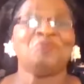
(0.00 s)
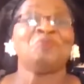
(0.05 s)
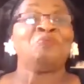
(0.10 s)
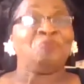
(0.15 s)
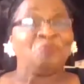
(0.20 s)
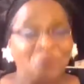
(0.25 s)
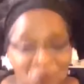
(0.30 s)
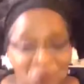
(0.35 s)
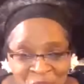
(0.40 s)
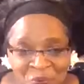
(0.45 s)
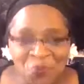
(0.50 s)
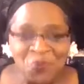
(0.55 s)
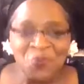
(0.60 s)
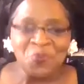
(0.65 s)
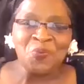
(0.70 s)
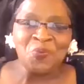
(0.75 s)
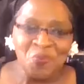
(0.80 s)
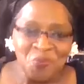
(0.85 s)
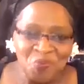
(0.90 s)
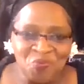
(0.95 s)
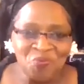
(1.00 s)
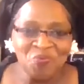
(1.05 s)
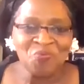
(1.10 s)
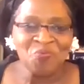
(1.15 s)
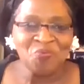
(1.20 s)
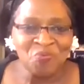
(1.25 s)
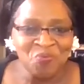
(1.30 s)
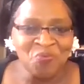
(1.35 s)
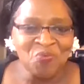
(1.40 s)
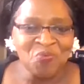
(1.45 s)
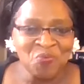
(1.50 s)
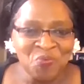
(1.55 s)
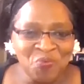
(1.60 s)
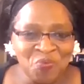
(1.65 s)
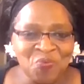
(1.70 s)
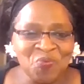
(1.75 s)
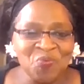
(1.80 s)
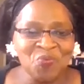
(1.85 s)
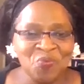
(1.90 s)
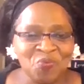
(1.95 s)

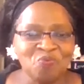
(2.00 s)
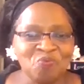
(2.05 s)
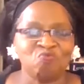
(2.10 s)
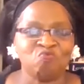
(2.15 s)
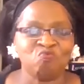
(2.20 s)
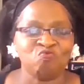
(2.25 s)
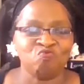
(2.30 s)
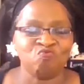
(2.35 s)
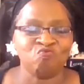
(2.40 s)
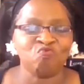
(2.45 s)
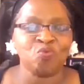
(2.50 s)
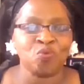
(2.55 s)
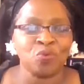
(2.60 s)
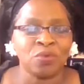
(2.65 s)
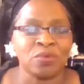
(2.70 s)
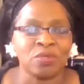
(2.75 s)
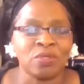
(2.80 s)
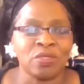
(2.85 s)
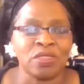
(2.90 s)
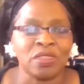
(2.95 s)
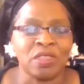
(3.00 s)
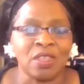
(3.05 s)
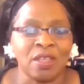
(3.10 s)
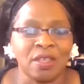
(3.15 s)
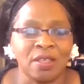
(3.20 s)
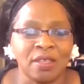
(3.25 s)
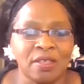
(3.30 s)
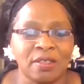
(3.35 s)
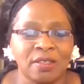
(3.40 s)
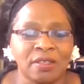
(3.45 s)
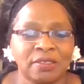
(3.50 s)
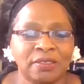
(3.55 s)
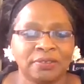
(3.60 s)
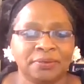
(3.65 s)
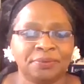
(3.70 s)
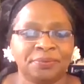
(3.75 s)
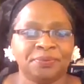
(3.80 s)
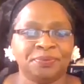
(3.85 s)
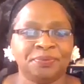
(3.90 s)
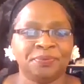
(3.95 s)

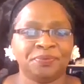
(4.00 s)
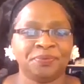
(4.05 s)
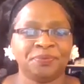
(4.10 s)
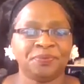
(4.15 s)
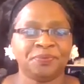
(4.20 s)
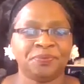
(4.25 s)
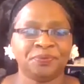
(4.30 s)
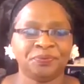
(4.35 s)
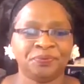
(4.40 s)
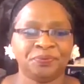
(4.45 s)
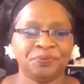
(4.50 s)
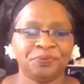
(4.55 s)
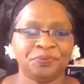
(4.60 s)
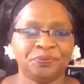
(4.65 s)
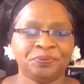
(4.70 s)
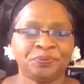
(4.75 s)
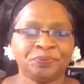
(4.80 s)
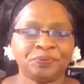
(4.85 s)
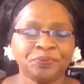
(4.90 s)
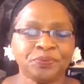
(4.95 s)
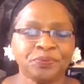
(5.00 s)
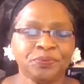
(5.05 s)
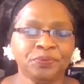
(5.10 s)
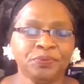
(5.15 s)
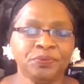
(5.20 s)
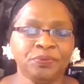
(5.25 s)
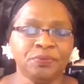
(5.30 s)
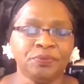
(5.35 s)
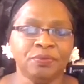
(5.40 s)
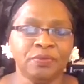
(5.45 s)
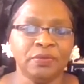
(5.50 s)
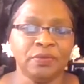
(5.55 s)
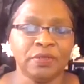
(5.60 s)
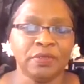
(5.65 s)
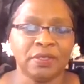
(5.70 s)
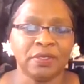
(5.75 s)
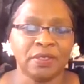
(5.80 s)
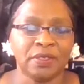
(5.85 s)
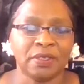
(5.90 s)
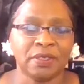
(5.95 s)

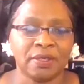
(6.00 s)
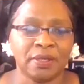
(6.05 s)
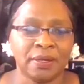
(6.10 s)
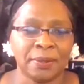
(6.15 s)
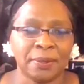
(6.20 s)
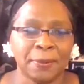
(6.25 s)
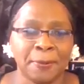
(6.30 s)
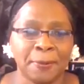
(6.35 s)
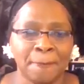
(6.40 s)
No words are spoken by the person on screen.